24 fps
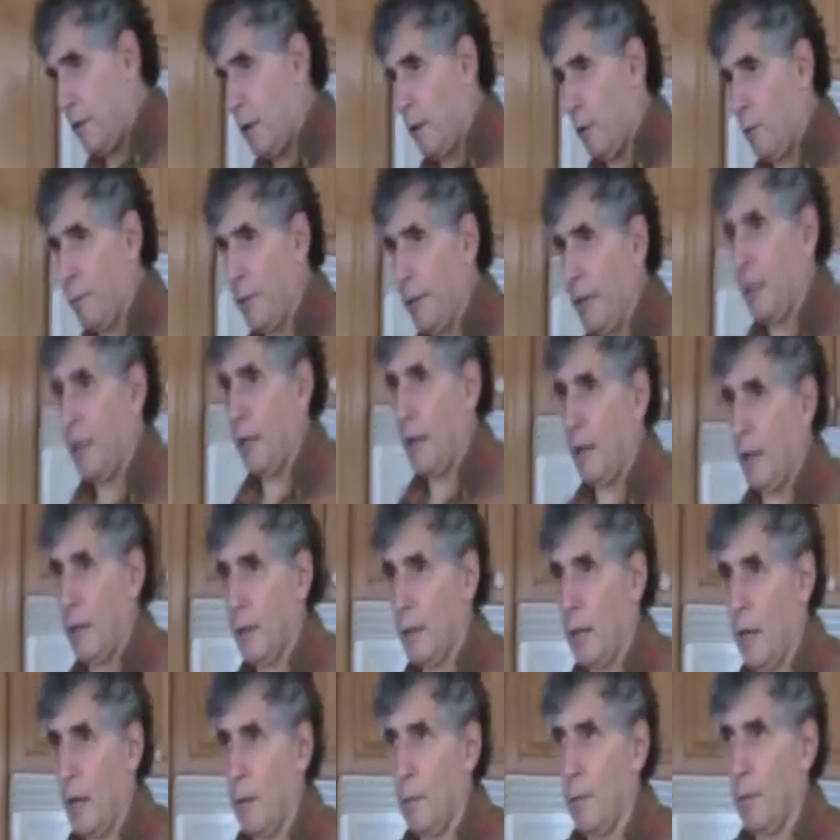there'll be
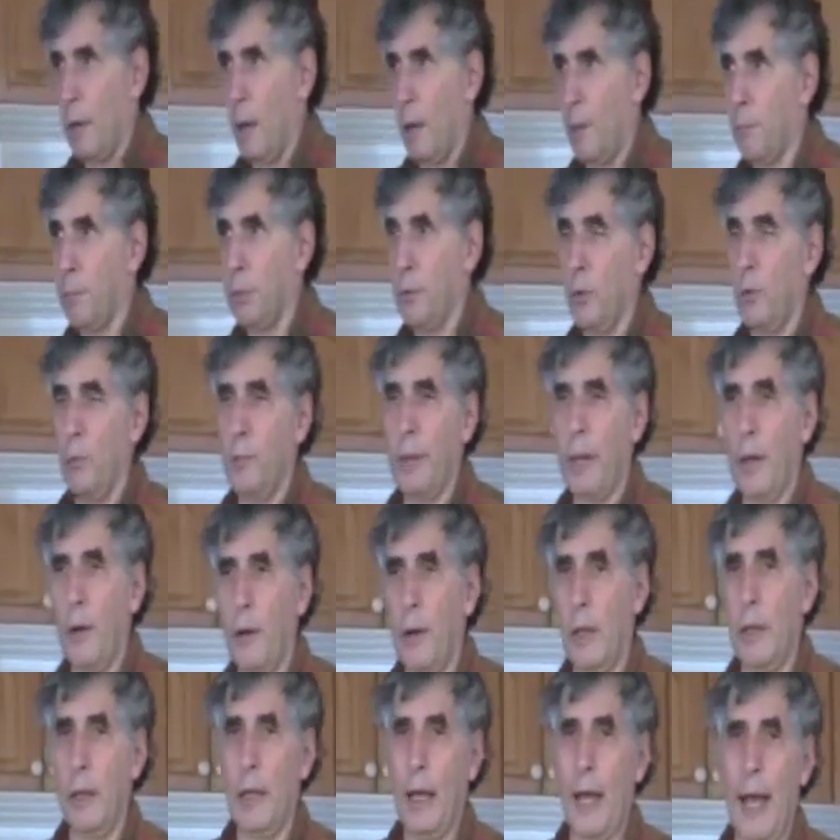a
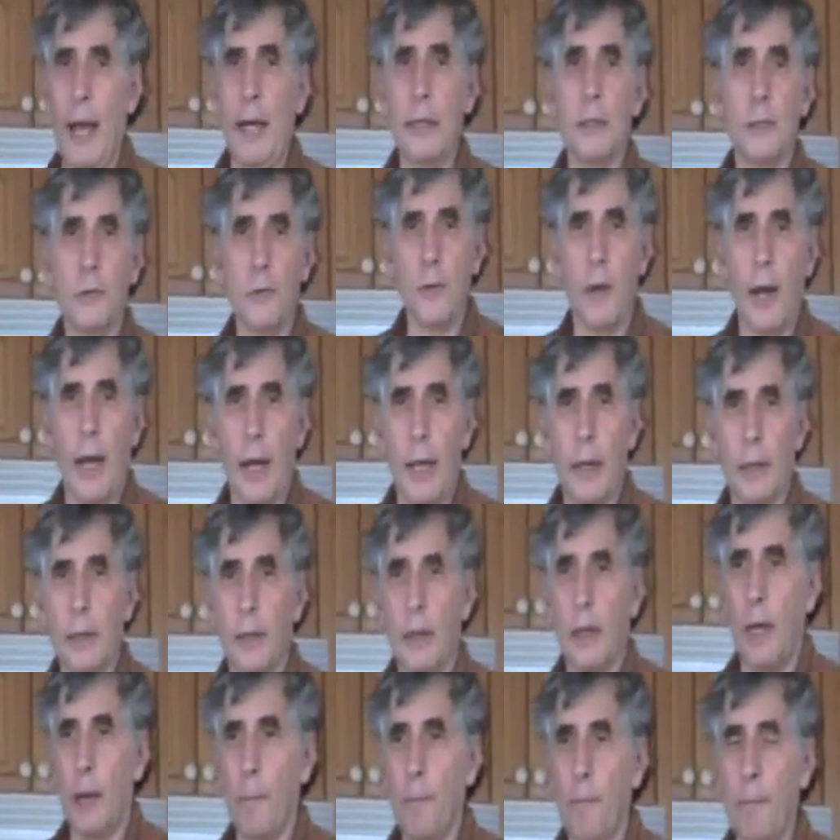blueberry extract,
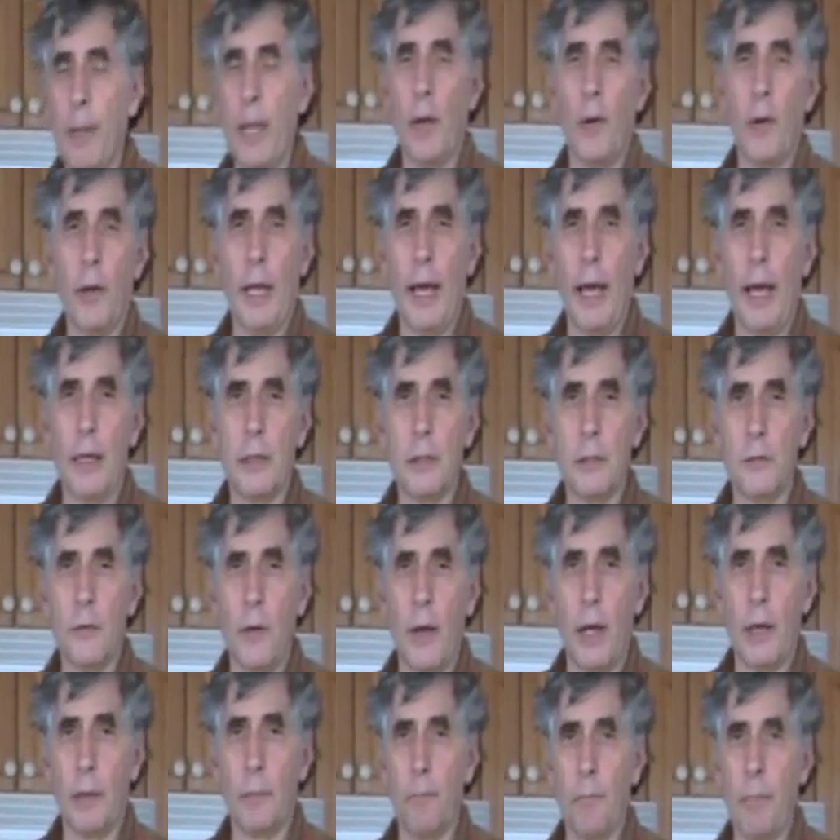a berry
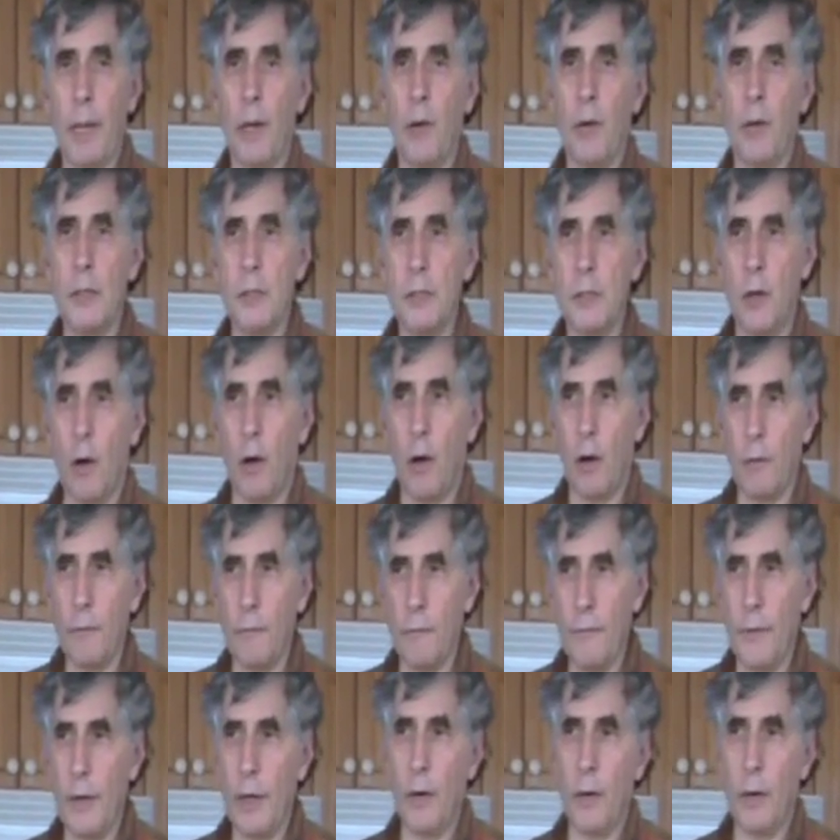extract. Berries are
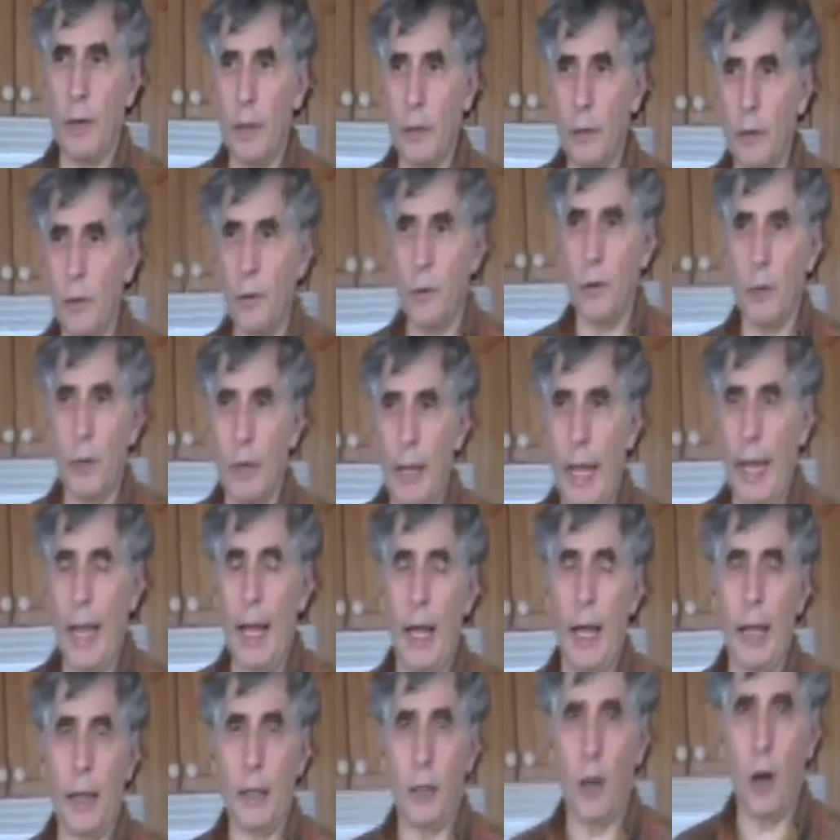very good
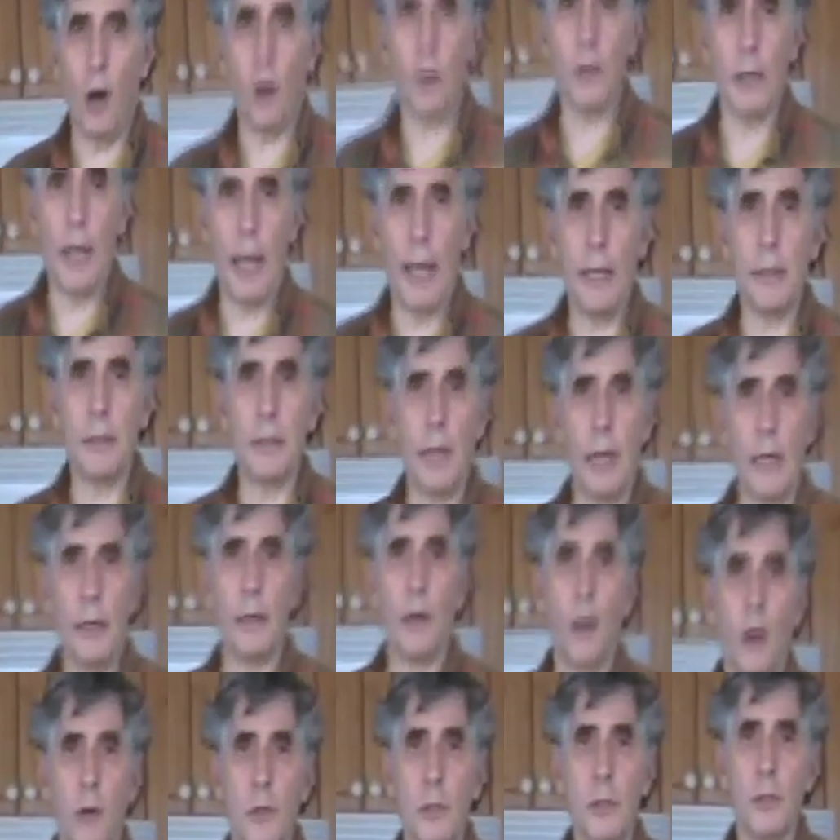
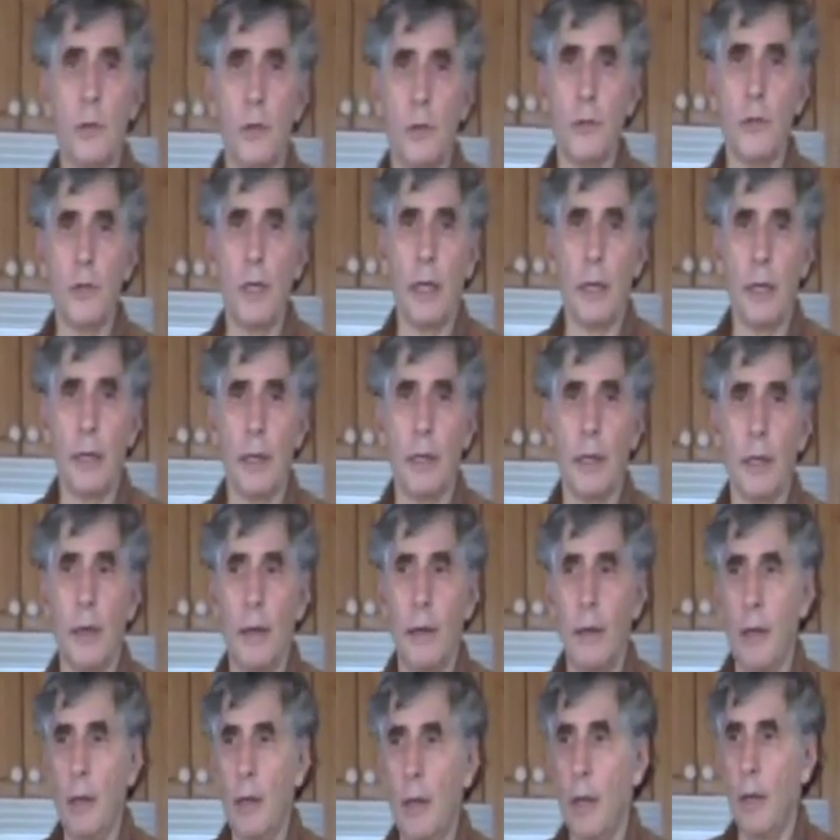anti-carcinogenic.
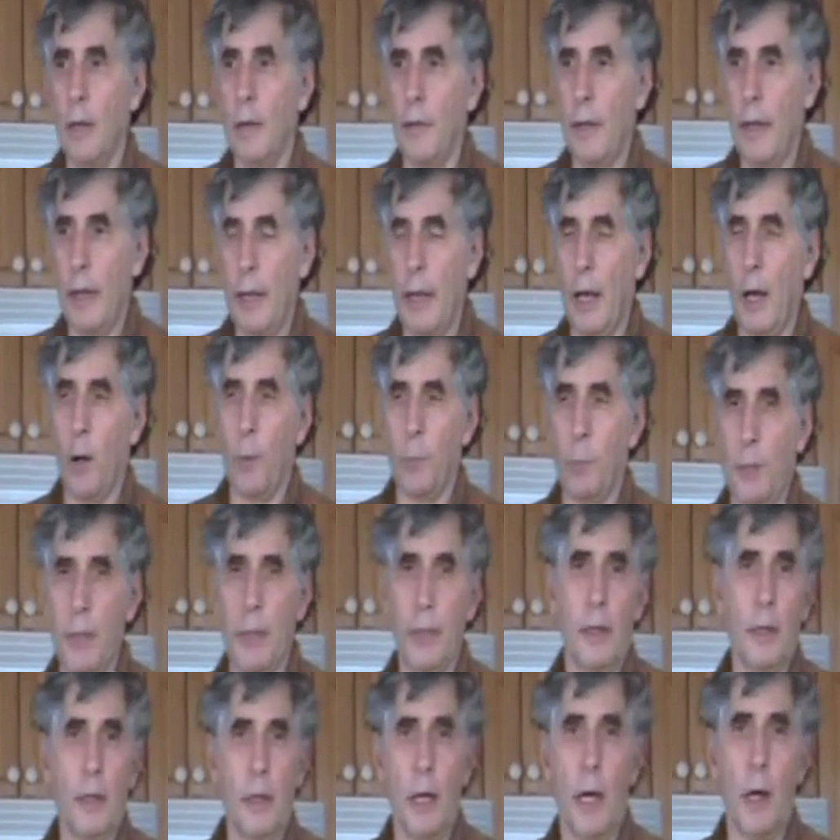They help
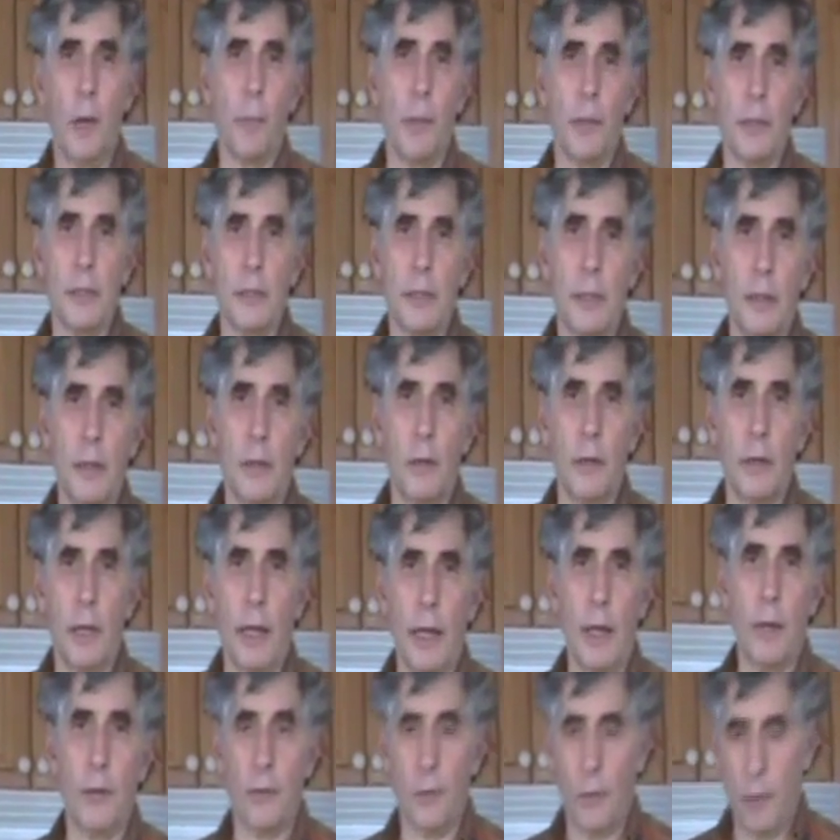us to heal
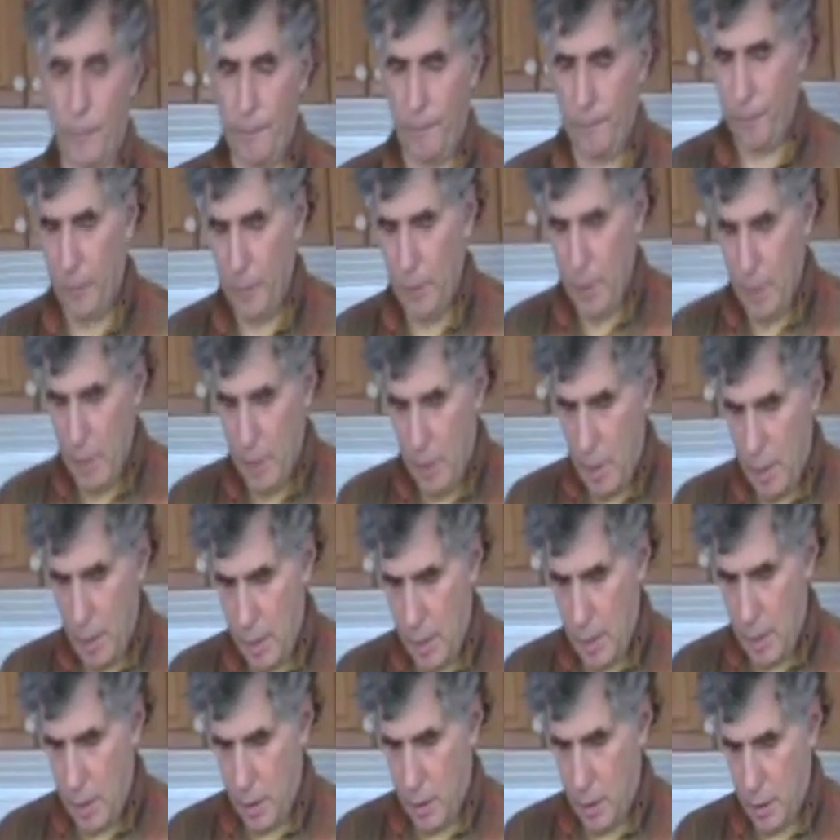cancer.
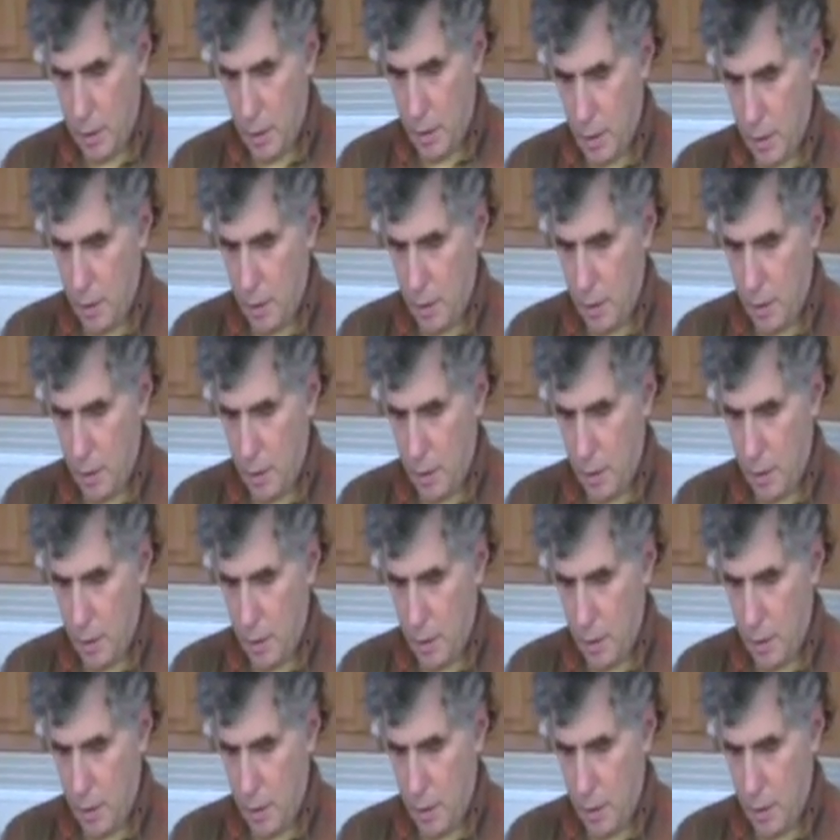And